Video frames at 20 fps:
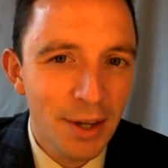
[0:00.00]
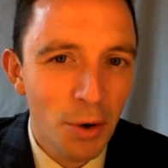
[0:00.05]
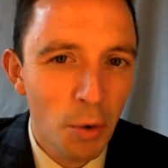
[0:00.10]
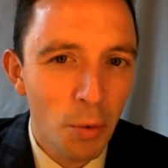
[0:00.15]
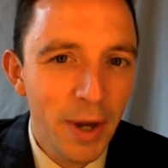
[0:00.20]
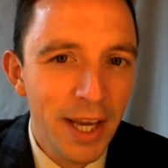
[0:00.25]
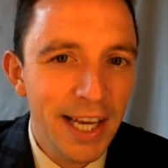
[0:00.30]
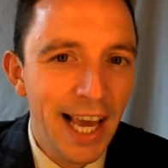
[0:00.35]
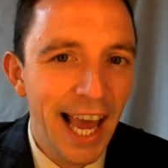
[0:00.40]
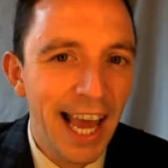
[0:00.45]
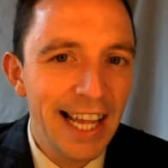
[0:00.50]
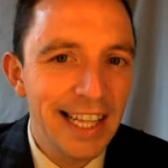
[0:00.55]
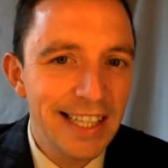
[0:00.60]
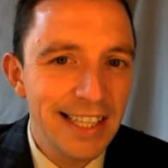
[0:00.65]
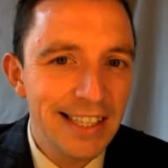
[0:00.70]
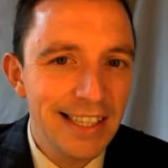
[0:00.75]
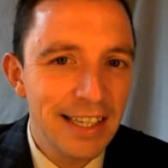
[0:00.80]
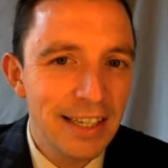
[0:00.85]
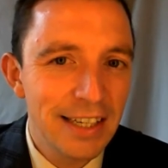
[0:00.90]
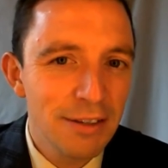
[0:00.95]
The
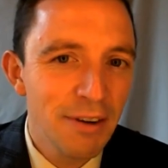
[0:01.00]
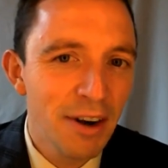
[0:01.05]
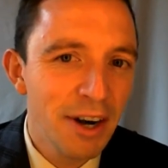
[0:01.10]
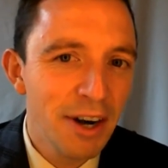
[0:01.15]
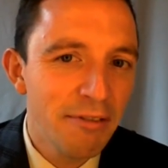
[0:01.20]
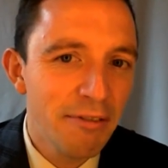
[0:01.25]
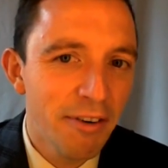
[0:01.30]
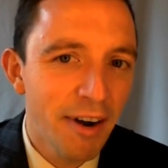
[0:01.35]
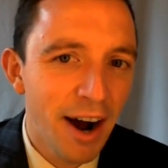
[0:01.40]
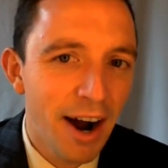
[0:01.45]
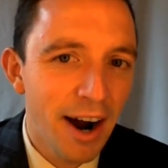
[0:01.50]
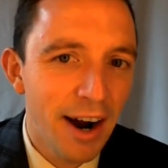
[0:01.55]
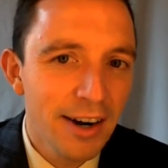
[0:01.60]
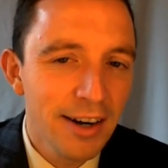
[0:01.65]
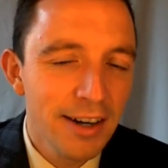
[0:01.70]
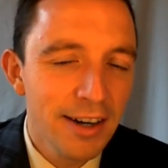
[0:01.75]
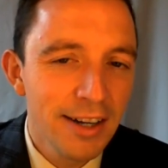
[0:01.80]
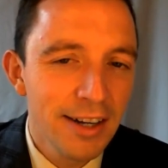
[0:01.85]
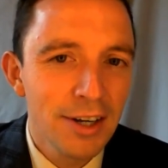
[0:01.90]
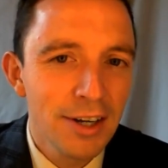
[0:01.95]
weekend is very far
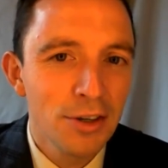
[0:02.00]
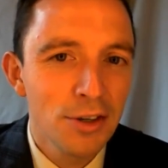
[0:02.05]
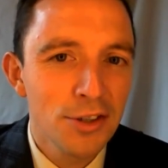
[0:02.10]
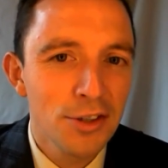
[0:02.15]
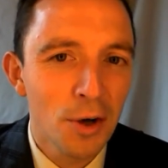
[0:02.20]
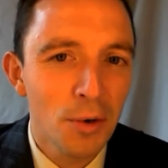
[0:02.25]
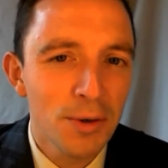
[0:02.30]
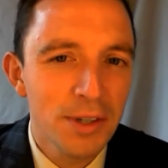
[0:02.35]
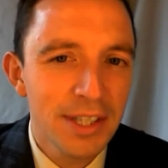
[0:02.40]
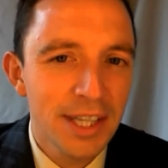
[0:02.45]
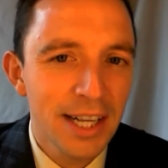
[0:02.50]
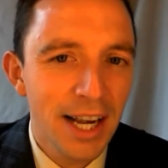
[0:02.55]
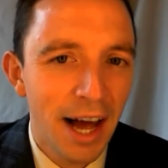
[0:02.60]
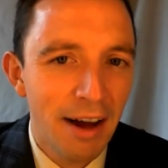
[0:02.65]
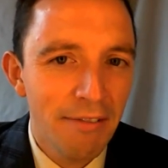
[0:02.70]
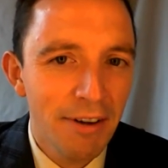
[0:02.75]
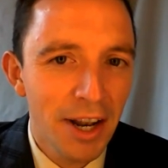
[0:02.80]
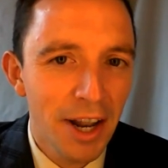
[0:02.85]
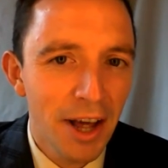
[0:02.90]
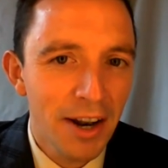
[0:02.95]
so we still
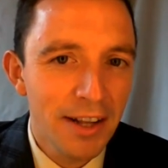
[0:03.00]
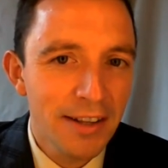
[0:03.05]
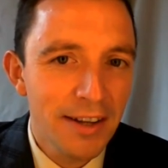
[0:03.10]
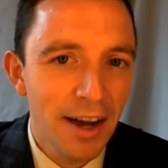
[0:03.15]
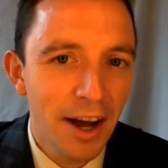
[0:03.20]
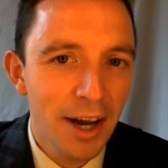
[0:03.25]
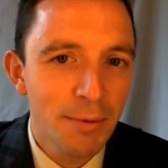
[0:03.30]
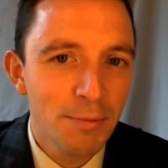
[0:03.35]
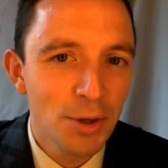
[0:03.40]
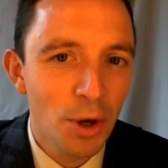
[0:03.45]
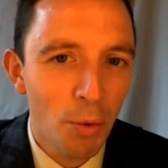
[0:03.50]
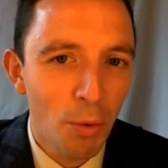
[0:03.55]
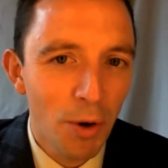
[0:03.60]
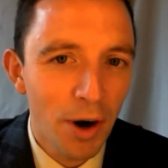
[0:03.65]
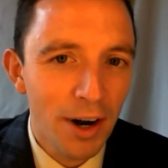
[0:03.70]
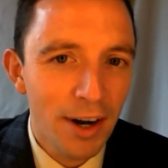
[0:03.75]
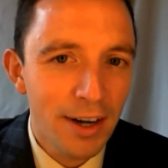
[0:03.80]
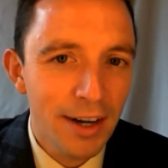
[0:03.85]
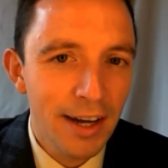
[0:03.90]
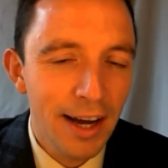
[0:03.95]
have a lot of time to
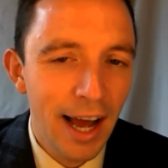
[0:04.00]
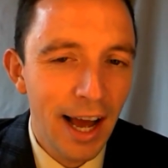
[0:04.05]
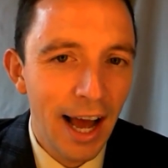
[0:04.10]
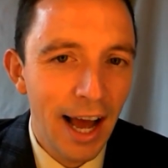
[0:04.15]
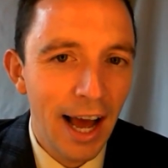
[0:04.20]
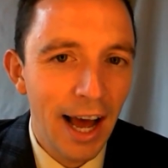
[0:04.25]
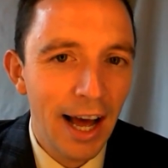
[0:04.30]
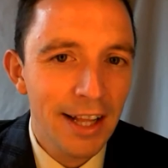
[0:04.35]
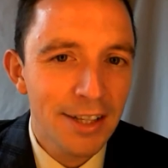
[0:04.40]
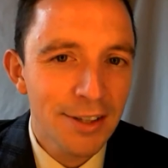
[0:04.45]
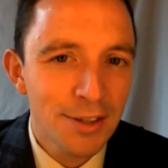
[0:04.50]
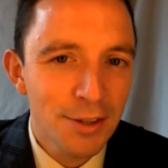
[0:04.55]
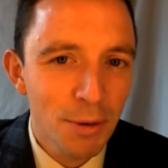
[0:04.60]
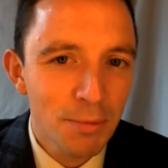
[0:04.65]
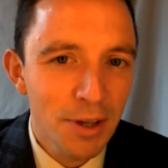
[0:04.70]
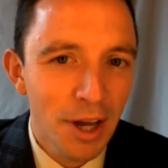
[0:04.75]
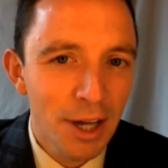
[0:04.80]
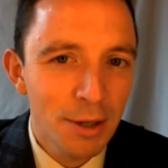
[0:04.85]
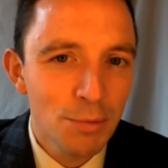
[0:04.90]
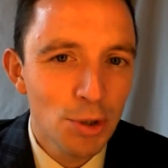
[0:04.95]
work and
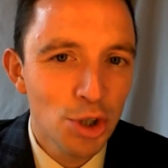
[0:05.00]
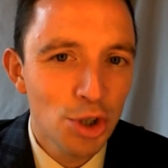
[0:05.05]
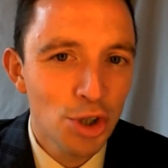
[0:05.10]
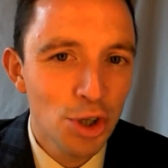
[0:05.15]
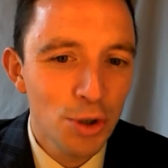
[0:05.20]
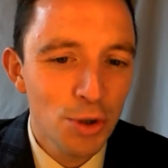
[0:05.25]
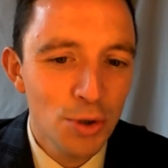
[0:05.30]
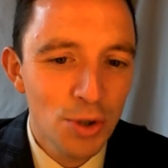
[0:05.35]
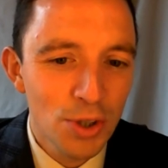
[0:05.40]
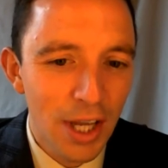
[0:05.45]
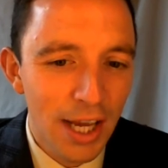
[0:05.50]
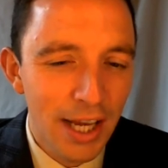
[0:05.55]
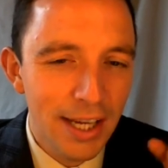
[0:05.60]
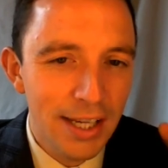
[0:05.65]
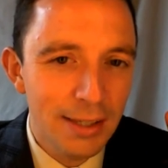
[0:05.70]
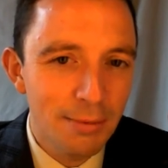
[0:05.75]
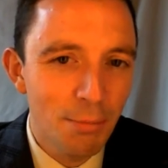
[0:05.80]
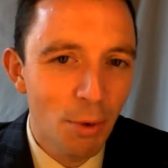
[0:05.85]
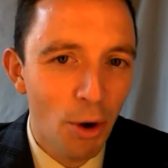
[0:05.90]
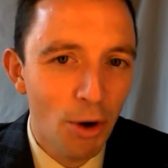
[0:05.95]
sometimes Tuesday
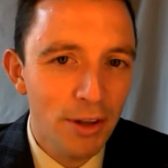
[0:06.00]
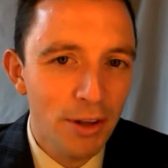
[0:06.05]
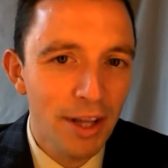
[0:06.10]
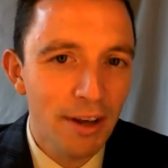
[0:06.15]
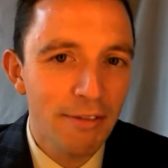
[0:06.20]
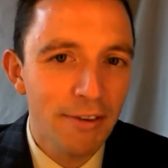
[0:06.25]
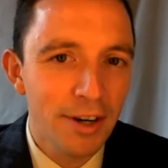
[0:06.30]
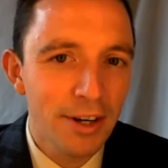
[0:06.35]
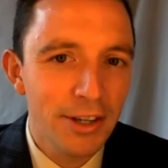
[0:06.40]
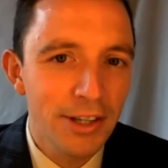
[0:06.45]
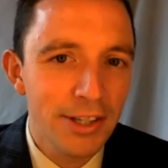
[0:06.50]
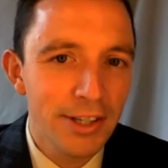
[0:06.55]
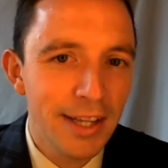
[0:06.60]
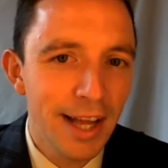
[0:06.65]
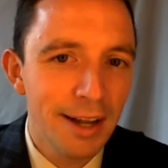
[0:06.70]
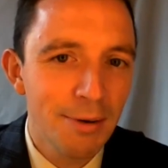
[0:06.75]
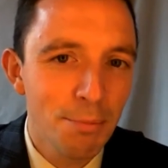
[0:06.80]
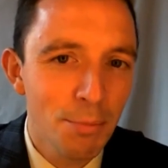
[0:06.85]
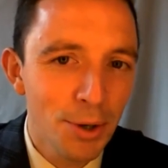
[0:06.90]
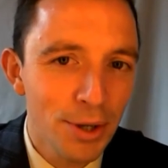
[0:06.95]
is more difficult
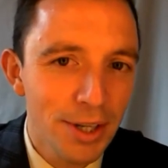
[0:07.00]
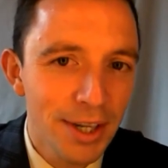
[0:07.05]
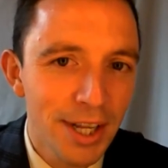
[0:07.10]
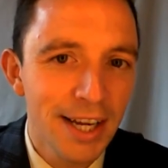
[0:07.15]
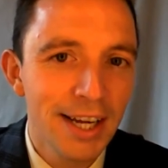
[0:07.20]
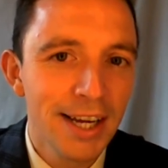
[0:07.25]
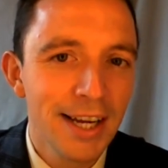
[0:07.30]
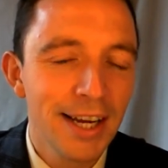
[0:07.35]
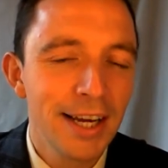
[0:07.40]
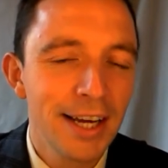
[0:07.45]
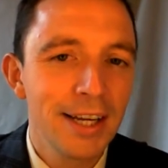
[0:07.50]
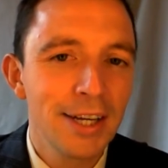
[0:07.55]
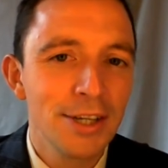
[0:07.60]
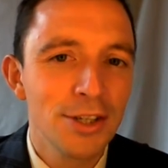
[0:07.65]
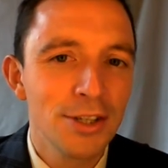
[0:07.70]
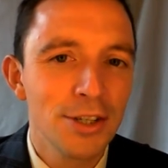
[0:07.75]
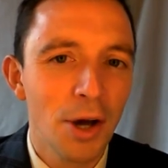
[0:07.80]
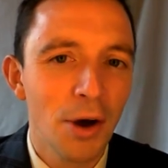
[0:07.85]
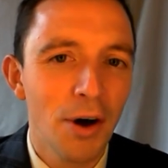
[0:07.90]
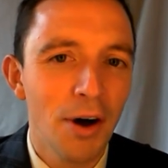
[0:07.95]
than Monday
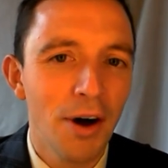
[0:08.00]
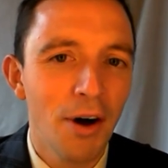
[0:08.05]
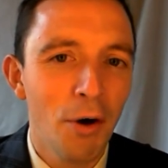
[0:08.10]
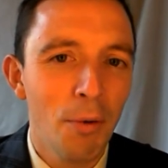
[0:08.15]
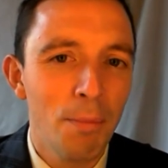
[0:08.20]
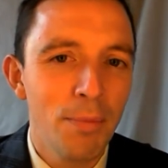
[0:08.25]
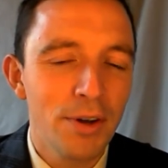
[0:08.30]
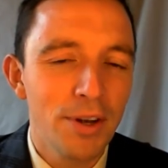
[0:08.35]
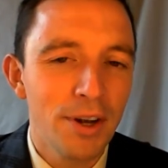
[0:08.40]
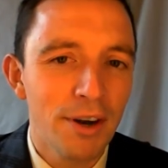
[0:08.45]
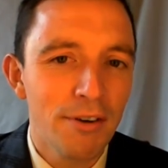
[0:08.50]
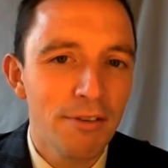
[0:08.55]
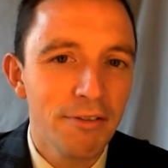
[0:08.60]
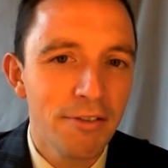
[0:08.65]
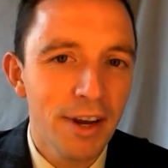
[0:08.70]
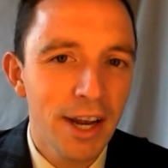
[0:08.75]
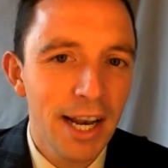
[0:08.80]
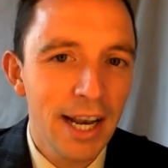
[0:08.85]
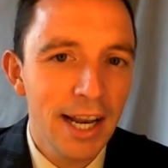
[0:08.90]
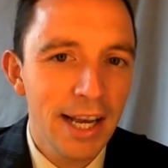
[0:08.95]
so I hope you're
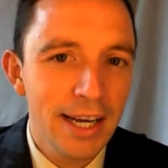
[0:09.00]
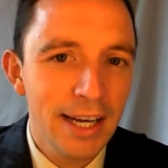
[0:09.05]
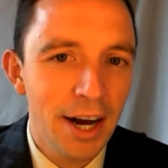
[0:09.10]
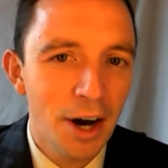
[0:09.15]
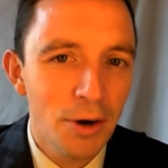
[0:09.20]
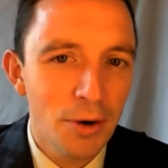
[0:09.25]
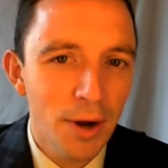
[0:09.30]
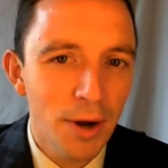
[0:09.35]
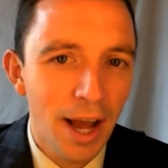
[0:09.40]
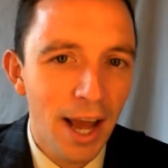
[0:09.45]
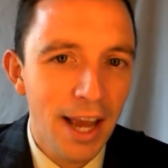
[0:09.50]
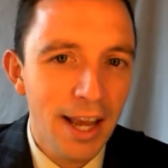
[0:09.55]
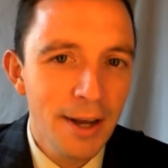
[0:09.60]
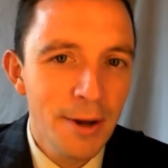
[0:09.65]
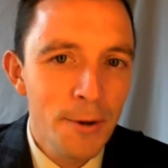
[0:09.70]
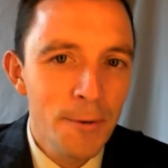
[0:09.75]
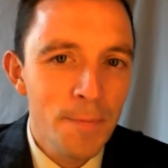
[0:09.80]
feeling okay.